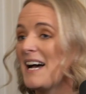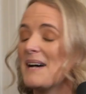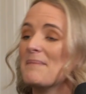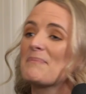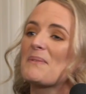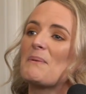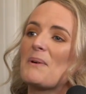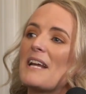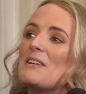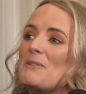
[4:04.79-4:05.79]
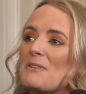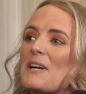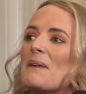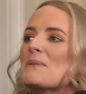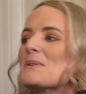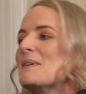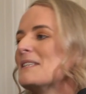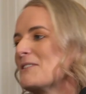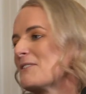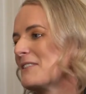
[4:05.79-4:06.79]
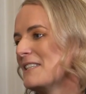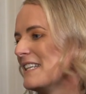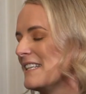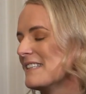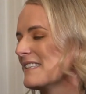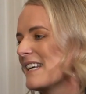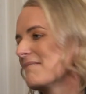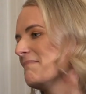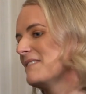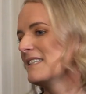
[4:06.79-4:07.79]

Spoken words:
What I knew that I was always interested in is like